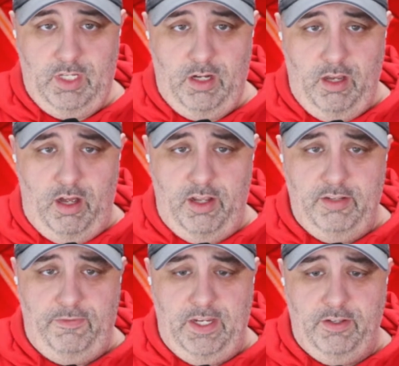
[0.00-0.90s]
on the
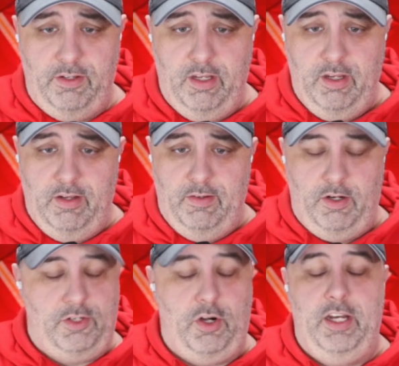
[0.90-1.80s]
field,
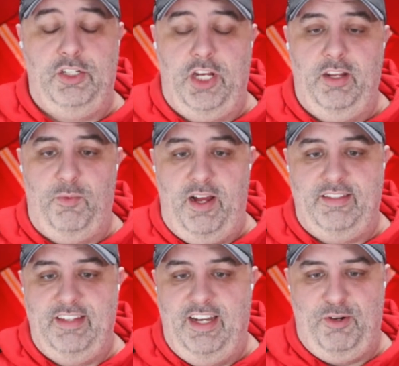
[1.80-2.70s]
Jalen
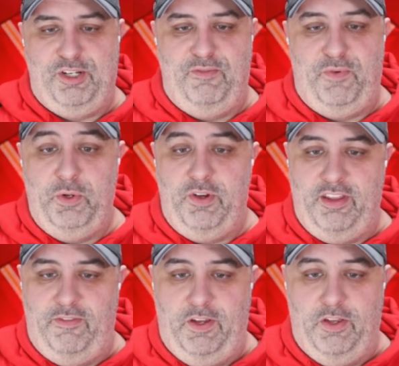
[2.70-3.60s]
Watson and Christian Fulton on
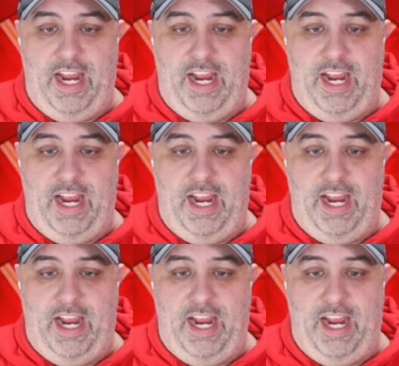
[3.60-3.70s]
the field